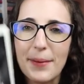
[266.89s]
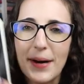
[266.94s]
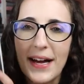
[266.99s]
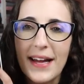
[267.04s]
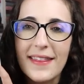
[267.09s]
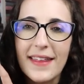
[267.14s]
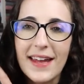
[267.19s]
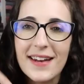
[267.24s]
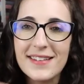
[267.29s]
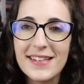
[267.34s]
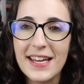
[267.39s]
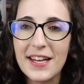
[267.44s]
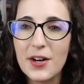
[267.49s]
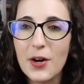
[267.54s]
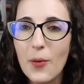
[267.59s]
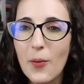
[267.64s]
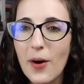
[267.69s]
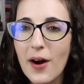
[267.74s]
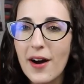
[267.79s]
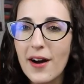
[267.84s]
But that is
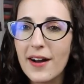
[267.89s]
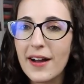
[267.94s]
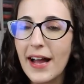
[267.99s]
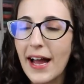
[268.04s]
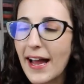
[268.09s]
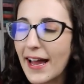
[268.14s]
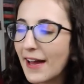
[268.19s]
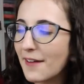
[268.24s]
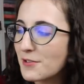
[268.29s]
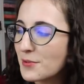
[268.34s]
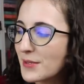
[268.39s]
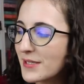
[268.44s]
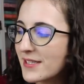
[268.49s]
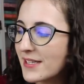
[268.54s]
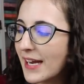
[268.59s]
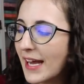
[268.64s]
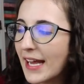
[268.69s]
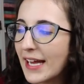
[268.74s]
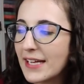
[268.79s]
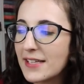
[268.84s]
Ana Huang. I have
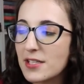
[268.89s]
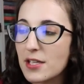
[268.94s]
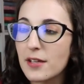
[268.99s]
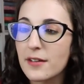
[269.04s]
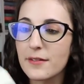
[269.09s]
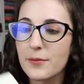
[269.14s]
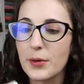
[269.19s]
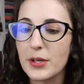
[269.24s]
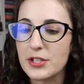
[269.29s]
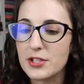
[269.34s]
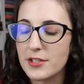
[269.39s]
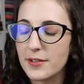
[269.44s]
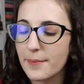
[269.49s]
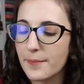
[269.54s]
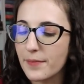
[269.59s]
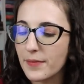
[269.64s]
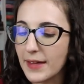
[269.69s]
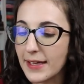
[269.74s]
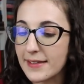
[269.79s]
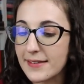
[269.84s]
Twisted Hate, which
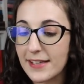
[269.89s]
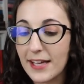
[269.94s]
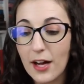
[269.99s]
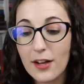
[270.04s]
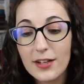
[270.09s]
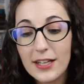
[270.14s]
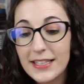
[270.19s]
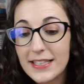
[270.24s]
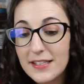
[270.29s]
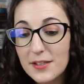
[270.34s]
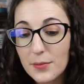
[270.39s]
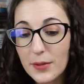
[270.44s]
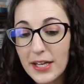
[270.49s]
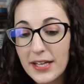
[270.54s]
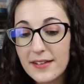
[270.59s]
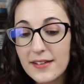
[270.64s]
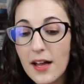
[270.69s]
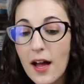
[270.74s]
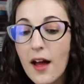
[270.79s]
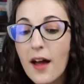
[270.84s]
let's see how long this one
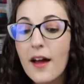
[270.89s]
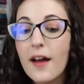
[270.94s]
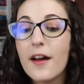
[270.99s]
is.